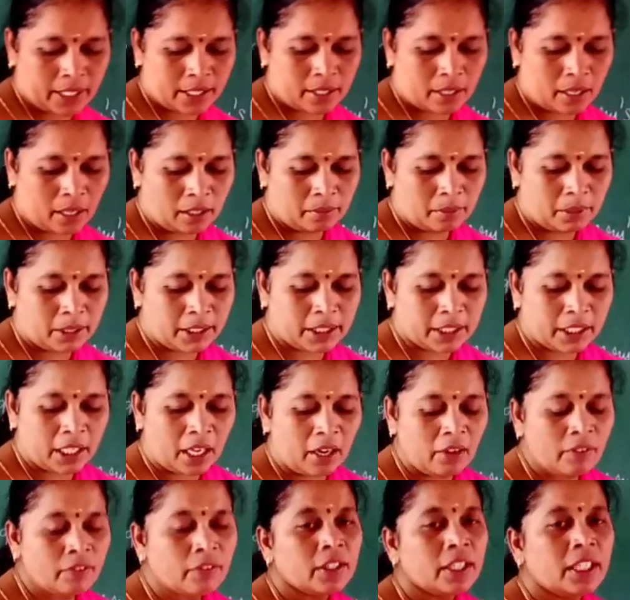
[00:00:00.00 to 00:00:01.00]
Solubility
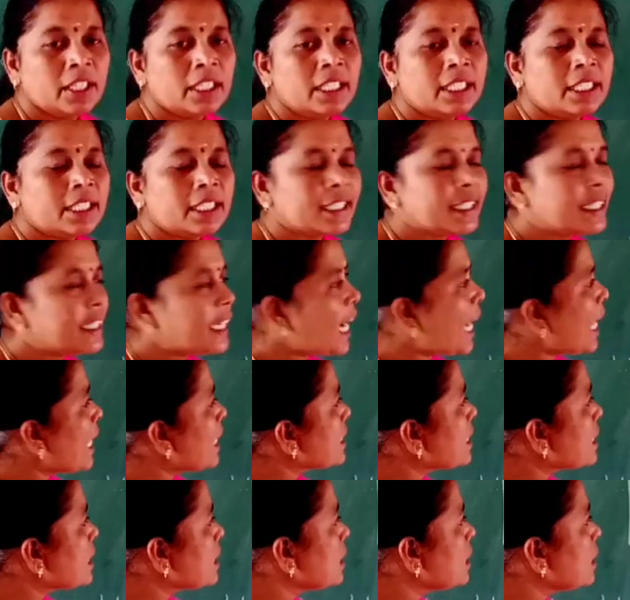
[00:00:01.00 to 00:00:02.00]
of
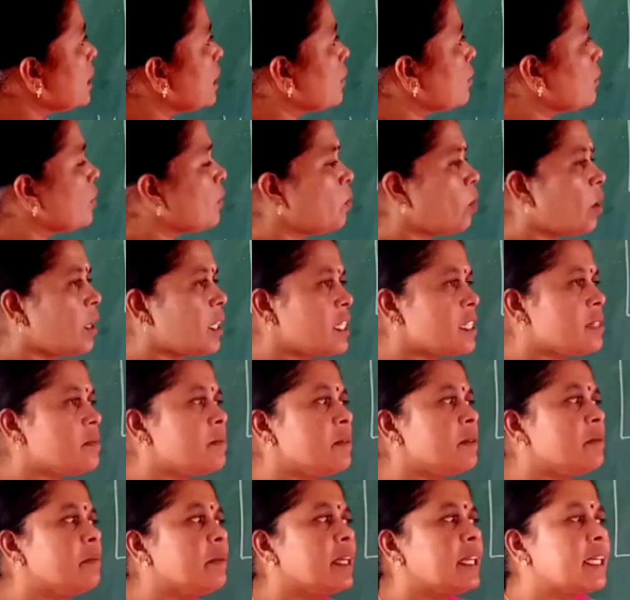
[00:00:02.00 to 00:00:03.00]
gas in liquid. What is
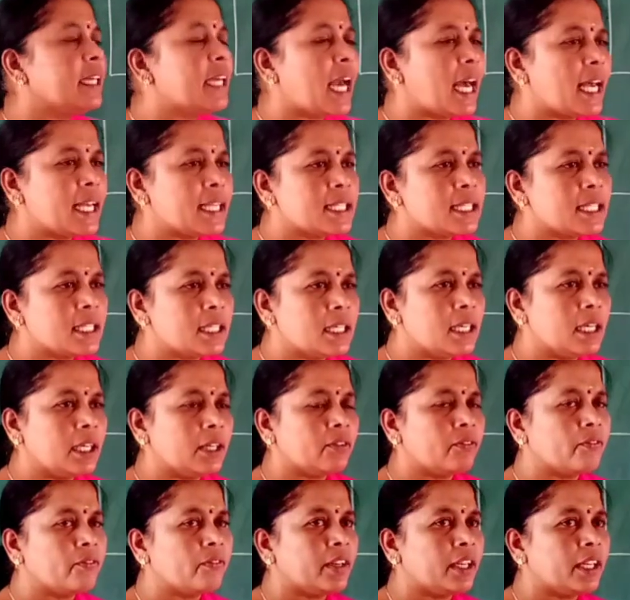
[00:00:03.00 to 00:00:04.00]
meant by gas in
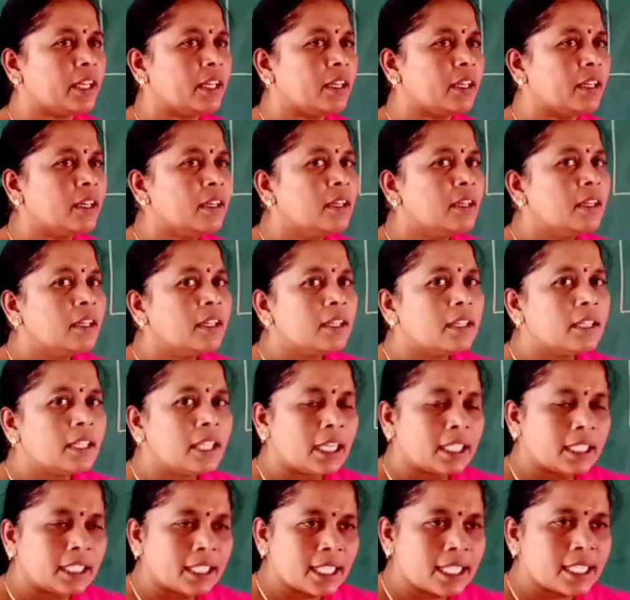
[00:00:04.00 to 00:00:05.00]
liquid?
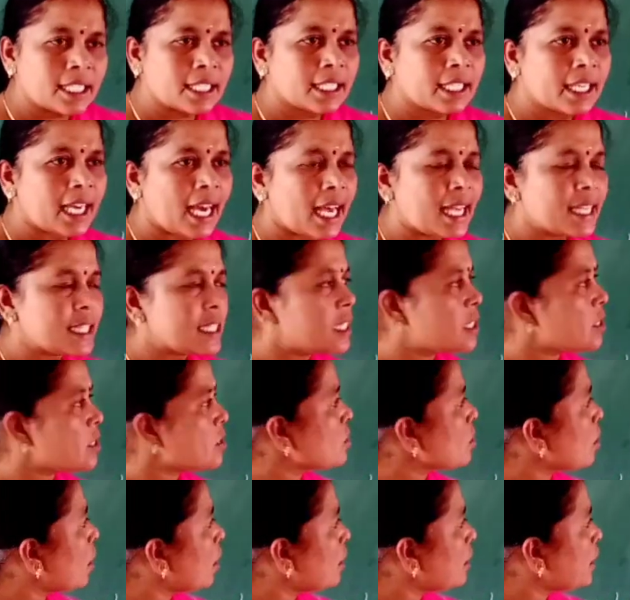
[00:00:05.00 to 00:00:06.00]
That is gas
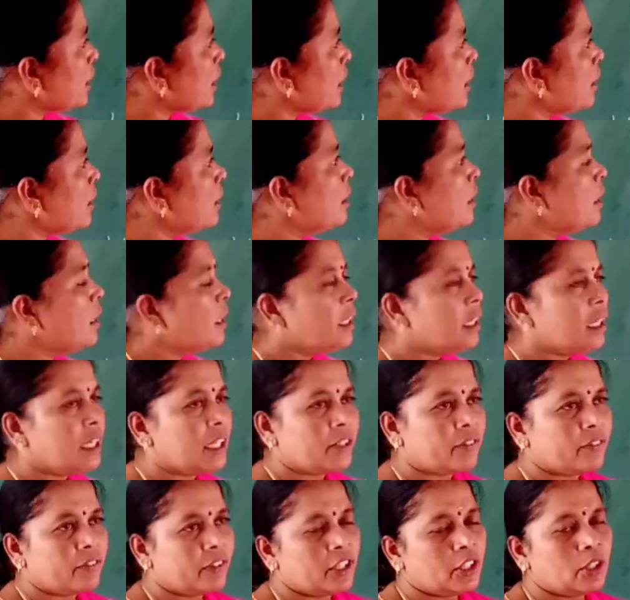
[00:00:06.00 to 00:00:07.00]
dissolved in
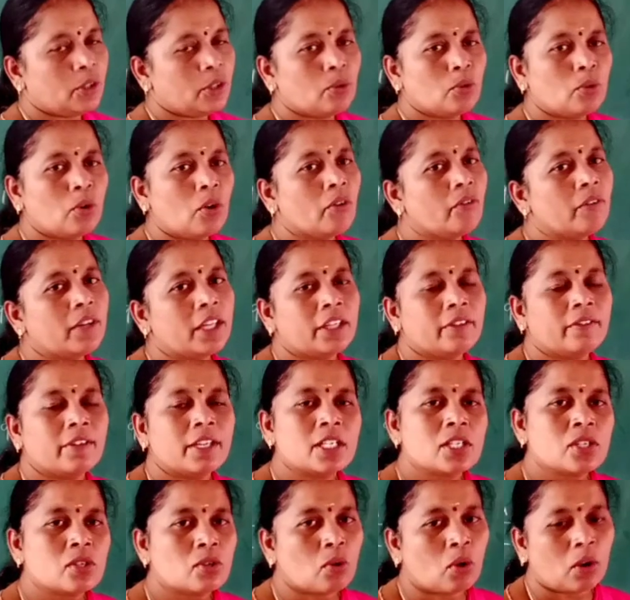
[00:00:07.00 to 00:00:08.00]
liquid. You know very
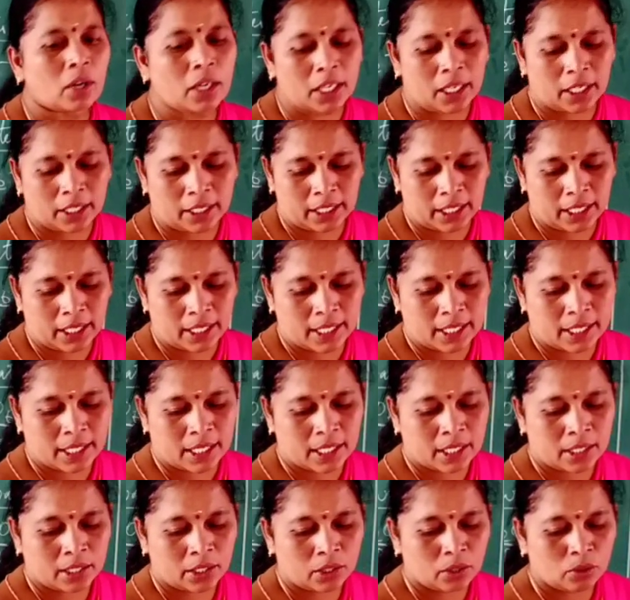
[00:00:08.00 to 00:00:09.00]
well soda
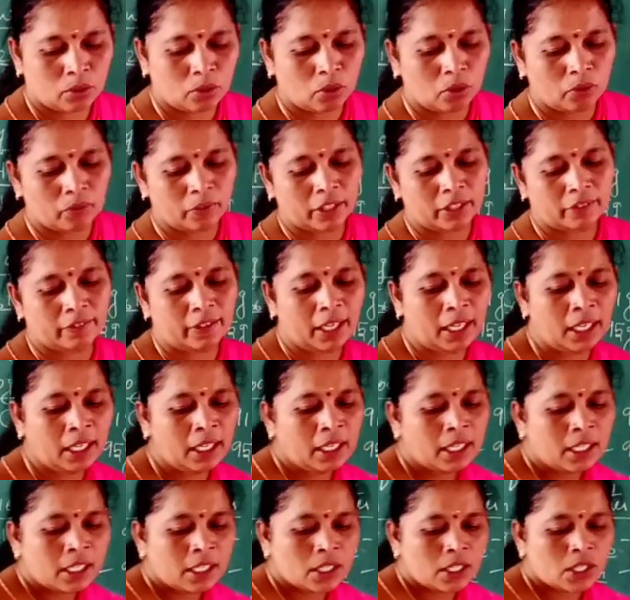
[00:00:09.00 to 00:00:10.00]
drinks. You know very well
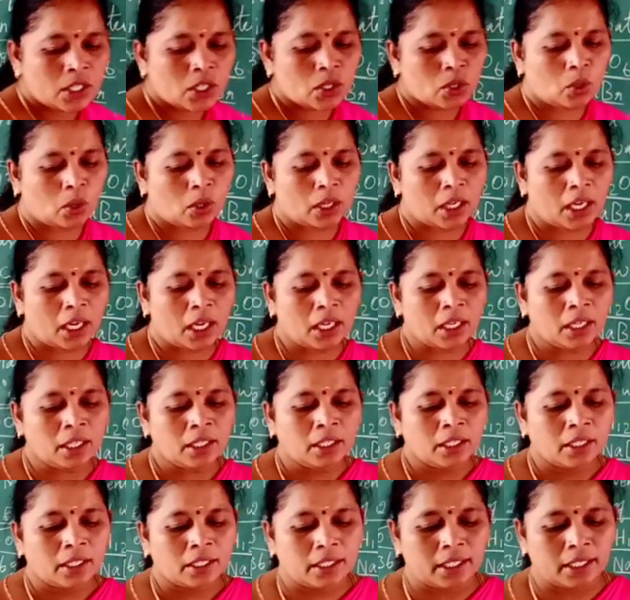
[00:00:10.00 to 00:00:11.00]
soda
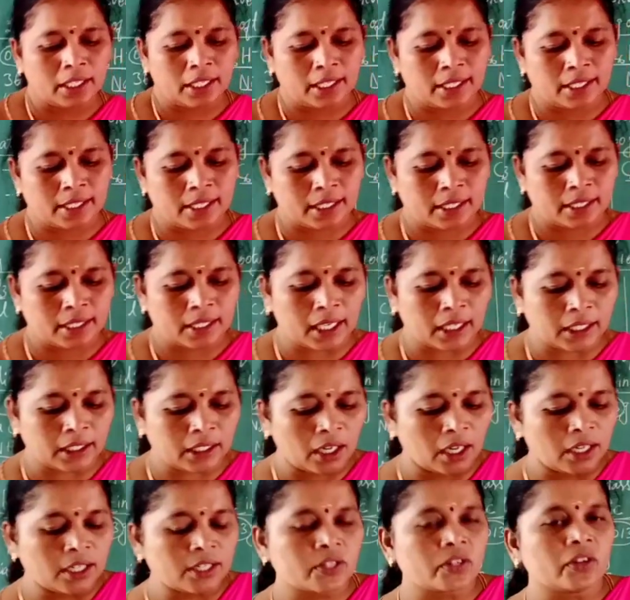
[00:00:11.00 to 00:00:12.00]
drinks. That
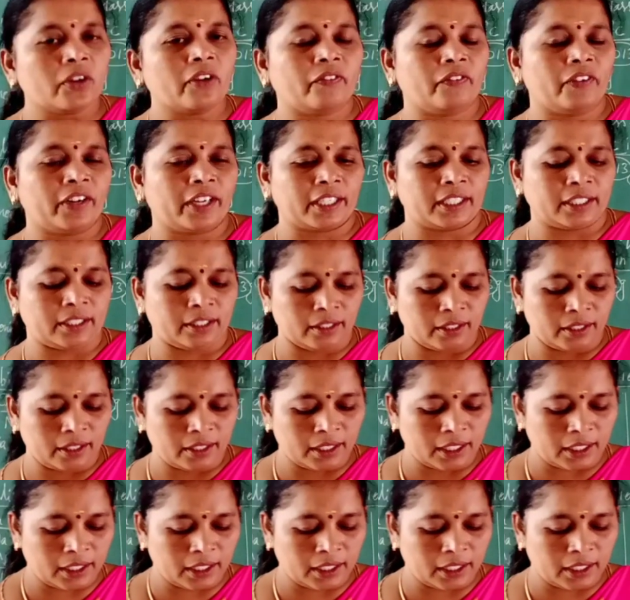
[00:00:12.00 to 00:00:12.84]
also affected.